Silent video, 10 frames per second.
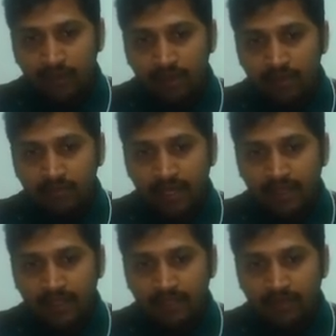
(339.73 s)
black
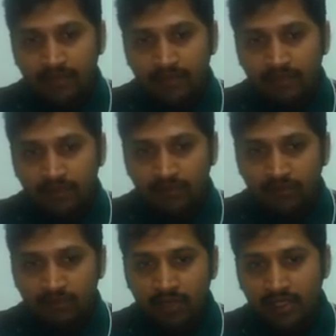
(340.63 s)
can come to
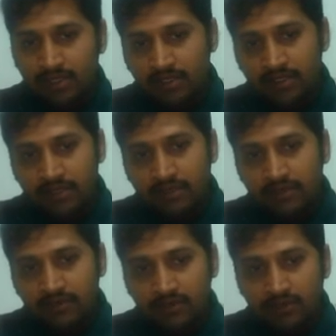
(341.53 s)
e4. But
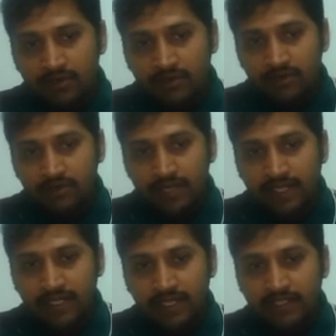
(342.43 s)
for
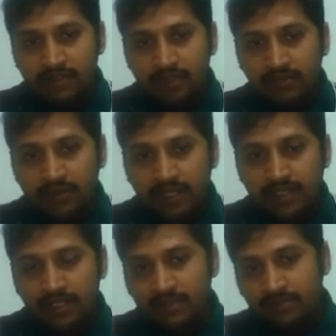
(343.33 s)
knight takes b5,
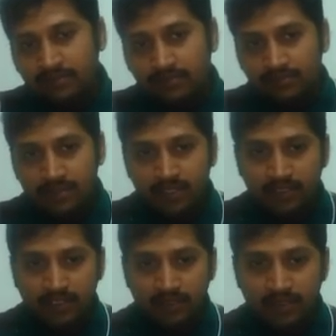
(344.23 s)
then there
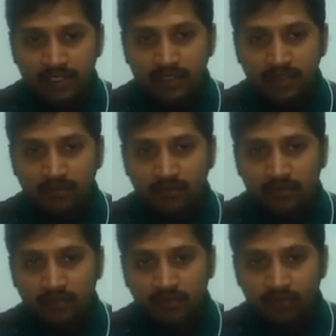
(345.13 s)
is another move,
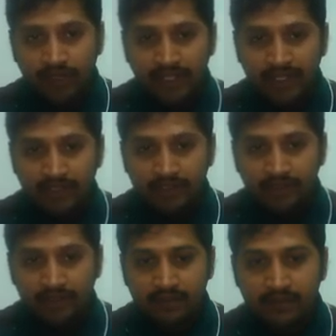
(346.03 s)
queen
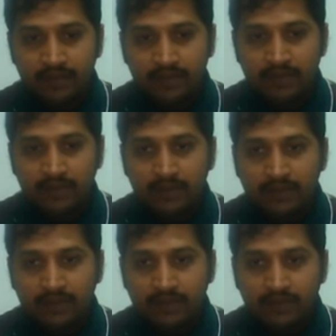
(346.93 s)
takes
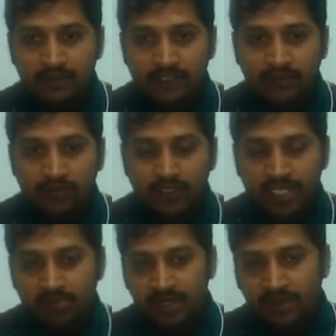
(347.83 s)
c4
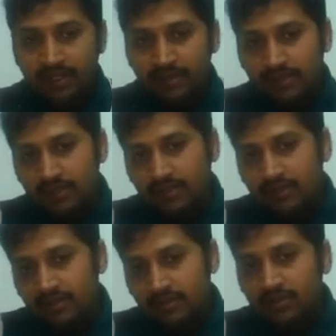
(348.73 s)
checkmate, right?
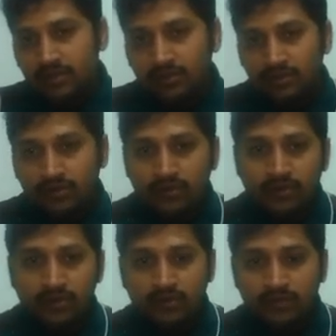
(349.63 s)
Okay, so
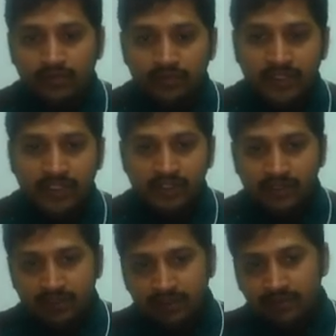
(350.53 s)

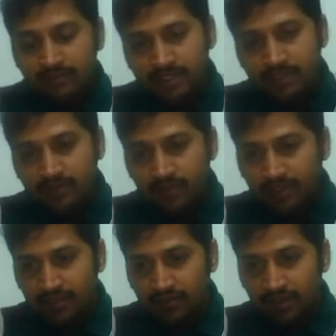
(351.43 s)
this also
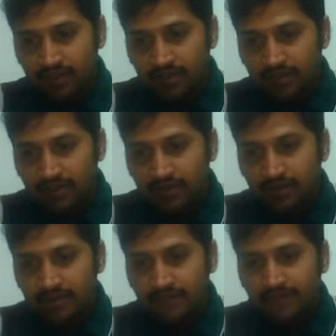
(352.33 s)
doesn't work.
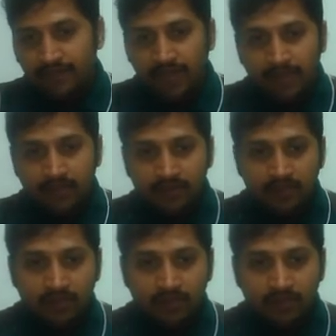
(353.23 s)
So